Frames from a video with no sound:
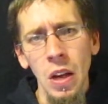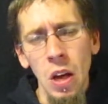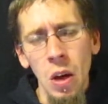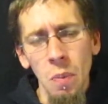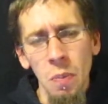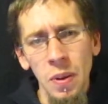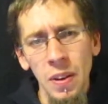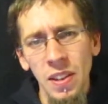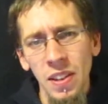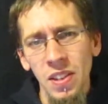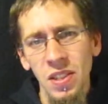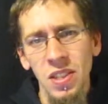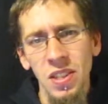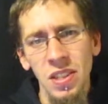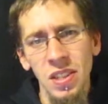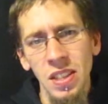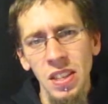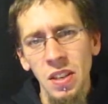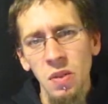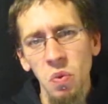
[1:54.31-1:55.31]
Because,
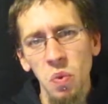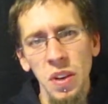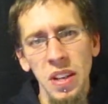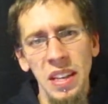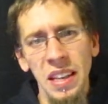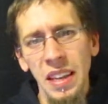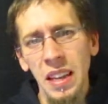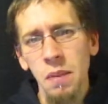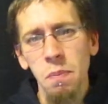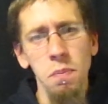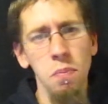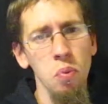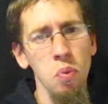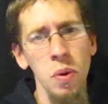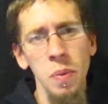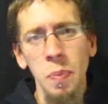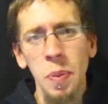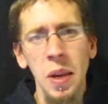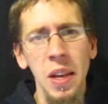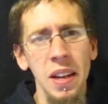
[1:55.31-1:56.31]
see, we keep
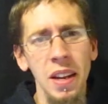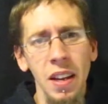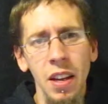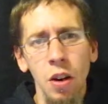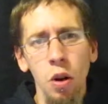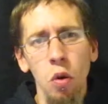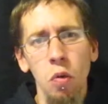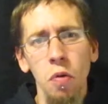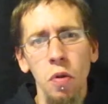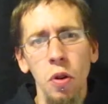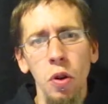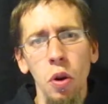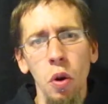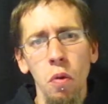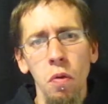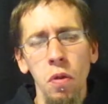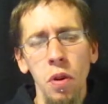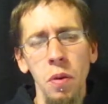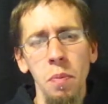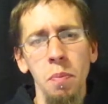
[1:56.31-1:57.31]
repeating it over and
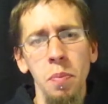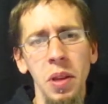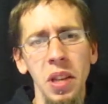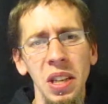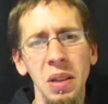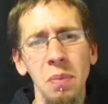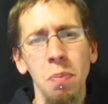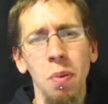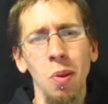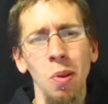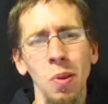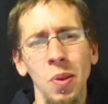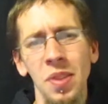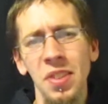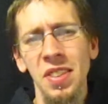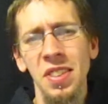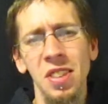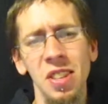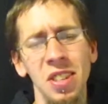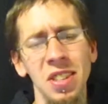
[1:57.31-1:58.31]
over, and people
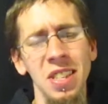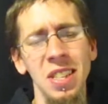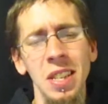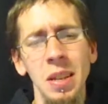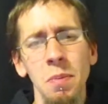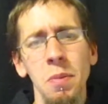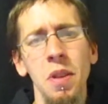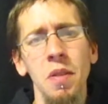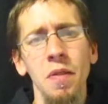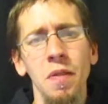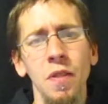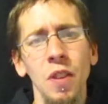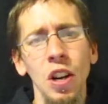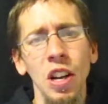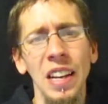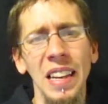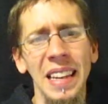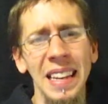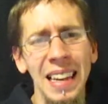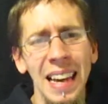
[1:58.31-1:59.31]
just seem to
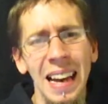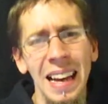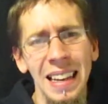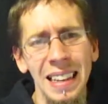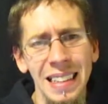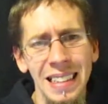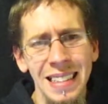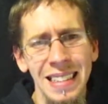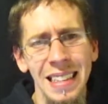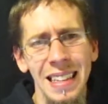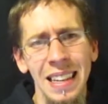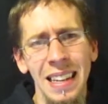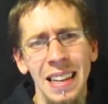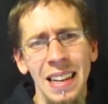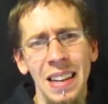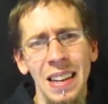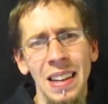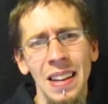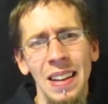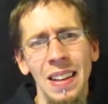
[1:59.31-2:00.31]
forget
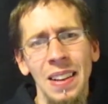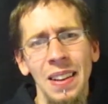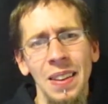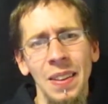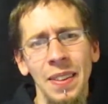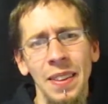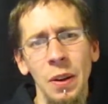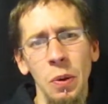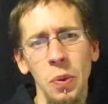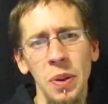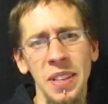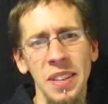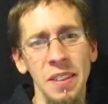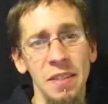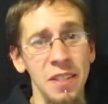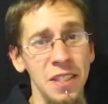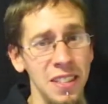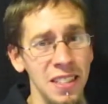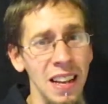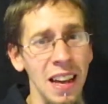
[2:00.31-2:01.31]
that we
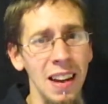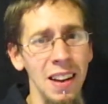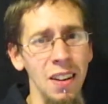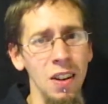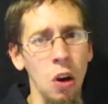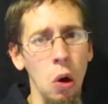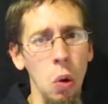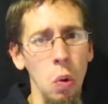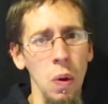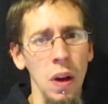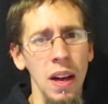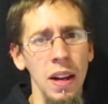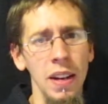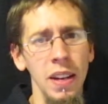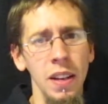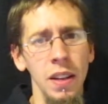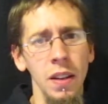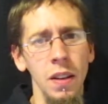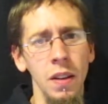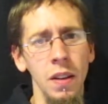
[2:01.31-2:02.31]
have said it already.